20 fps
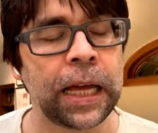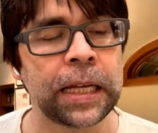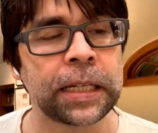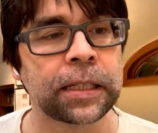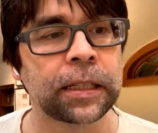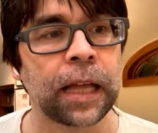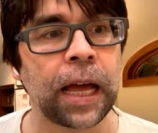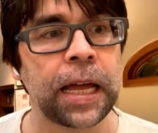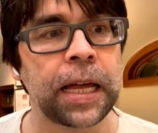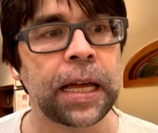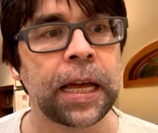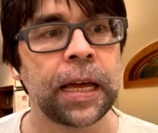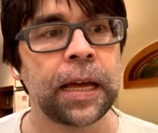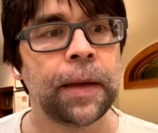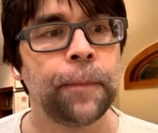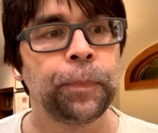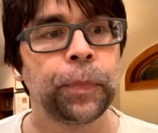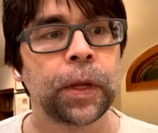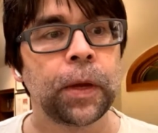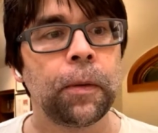it's like
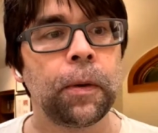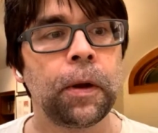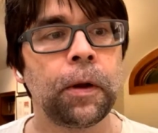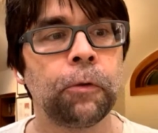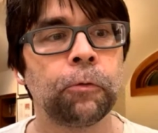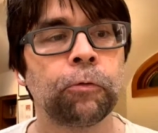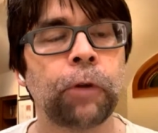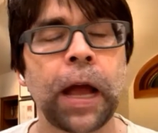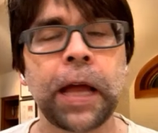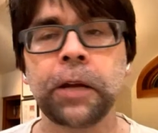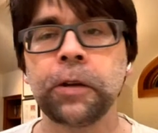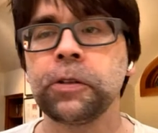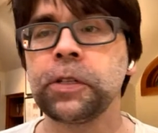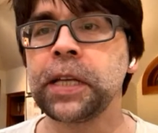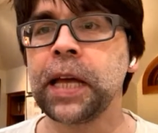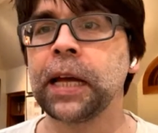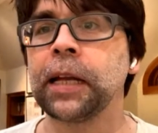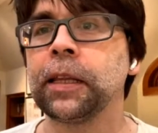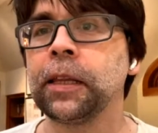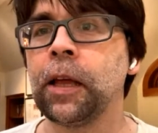
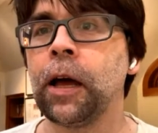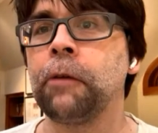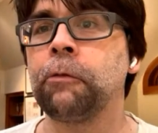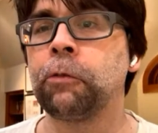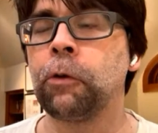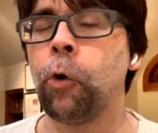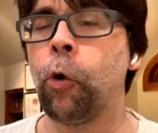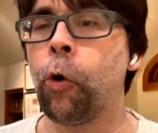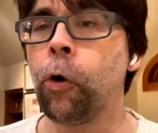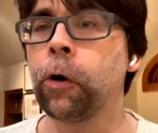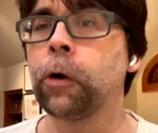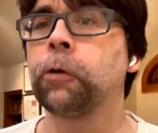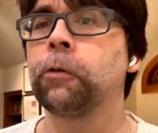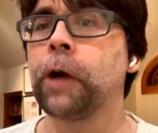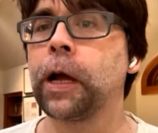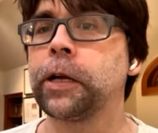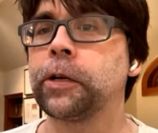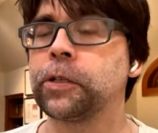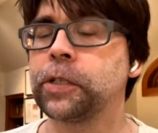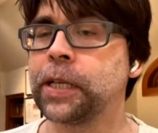writers get a lot
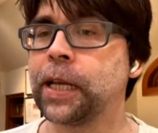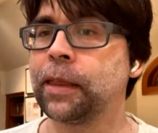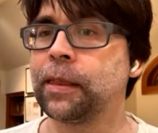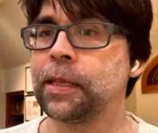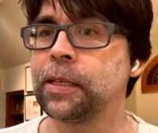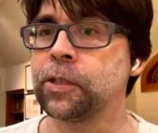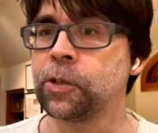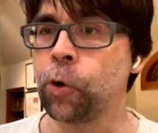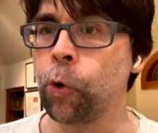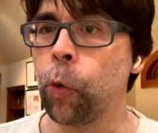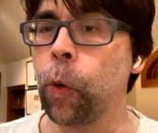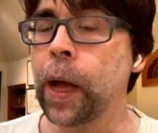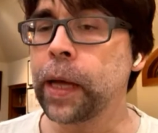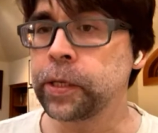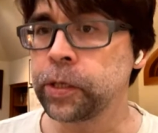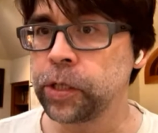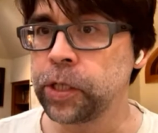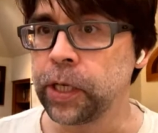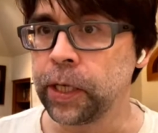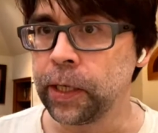horror writers get this
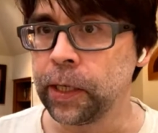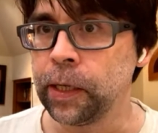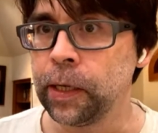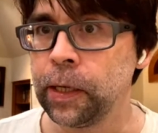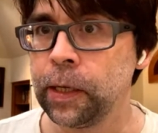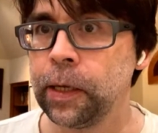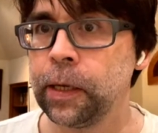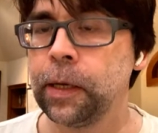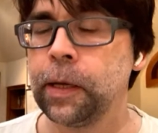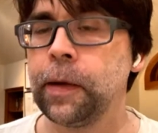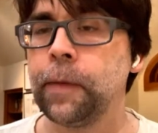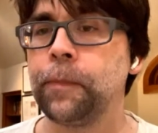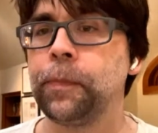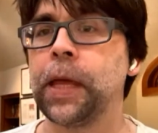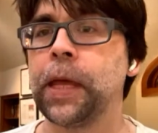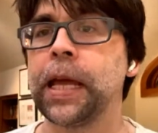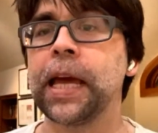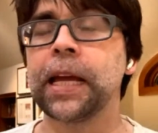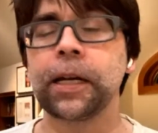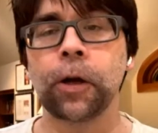question
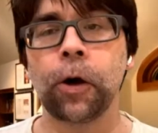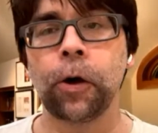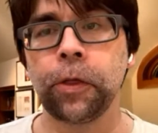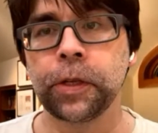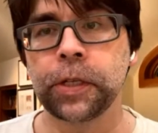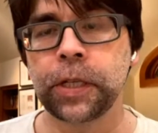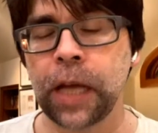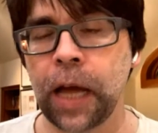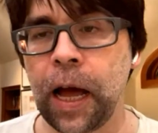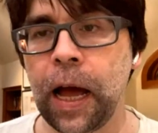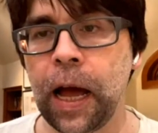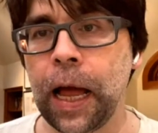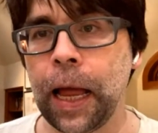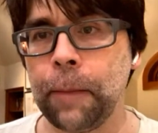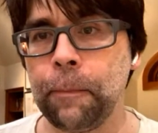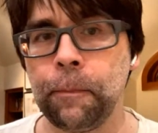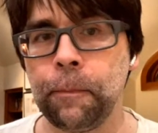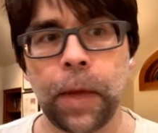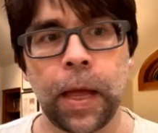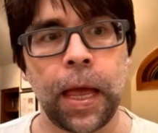they get it all the
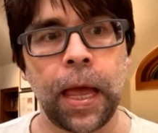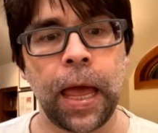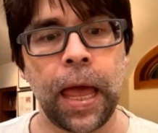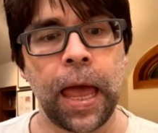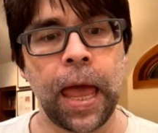time